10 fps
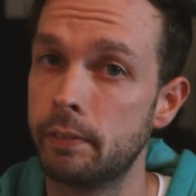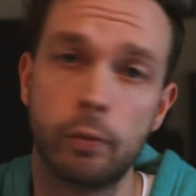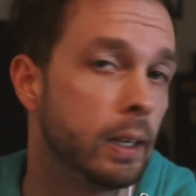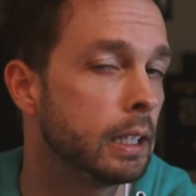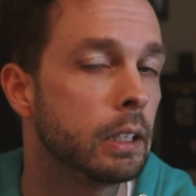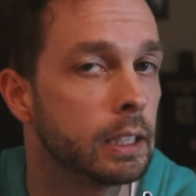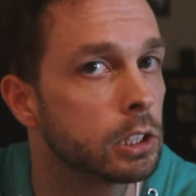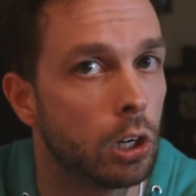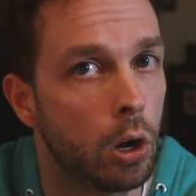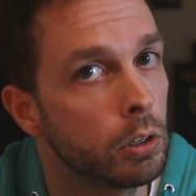If we can at
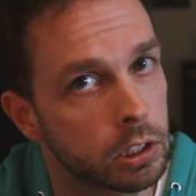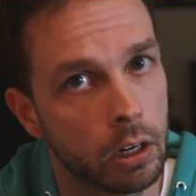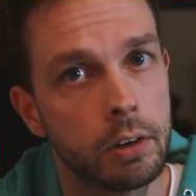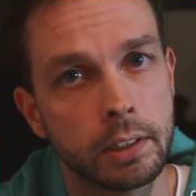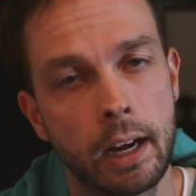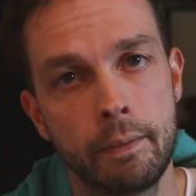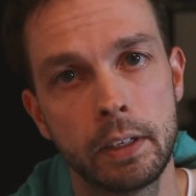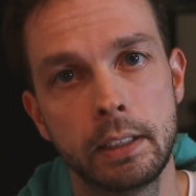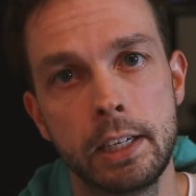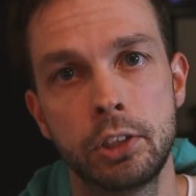least all start the
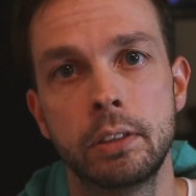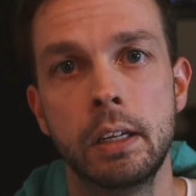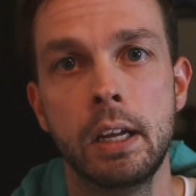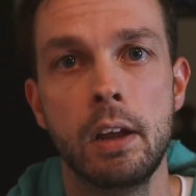conversation